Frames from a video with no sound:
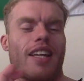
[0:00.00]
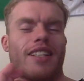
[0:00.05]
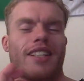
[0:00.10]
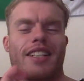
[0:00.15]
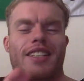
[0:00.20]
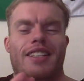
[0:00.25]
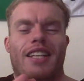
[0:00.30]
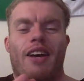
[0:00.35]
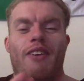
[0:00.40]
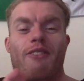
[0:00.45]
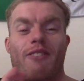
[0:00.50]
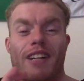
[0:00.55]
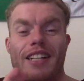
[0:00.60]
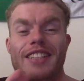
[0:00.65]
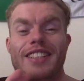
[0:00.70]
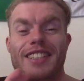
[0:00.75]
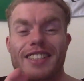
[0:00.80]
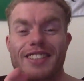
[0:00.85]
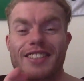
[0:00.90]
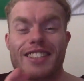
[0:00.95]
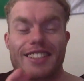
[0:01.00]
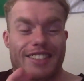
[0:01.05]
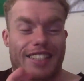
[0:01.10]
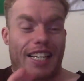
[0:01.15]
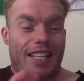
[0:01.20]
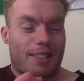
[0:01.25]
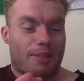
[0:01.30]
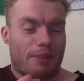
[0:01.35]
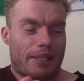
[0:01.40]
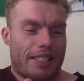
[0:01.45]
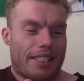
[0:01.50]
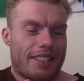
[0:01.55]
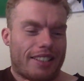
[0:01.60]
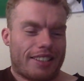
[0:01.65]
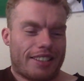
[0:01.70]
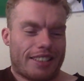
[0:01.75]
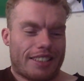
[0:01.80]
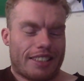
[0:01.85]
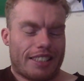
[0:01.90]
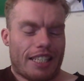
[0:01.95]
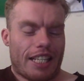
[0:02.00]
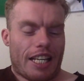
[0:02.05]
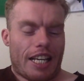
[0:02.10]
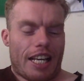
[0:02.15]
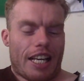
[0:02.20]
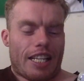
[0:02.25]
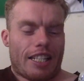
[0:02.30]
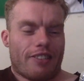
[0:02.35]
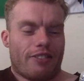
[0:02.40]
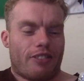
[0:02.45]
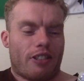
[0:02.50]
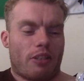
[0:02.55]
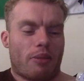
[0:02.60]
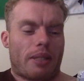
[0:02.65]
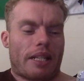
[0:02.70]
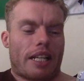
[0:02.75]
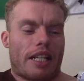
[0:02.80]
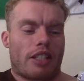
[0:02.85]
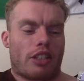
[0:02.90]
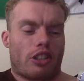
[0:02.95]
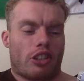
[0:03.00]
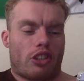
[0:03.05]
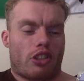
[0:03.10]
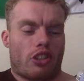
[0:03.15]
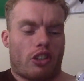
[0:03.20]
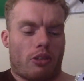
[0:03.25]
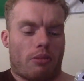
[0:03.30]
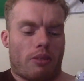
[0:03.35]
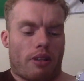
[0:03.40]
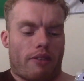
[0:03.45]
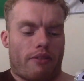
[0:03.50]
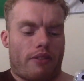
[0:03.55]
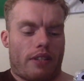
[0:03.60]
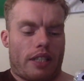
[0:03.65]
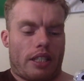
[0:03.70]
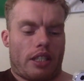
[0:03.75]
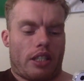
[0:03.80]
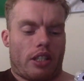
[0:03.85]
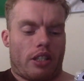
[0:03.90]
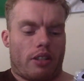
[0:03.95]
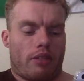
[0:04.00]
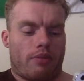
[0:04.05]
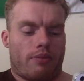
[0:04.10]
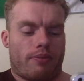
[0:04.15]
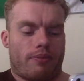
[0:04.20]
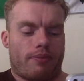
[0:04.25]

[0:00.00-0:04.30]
Yes, a friend did just text me. Filming a YouTube video.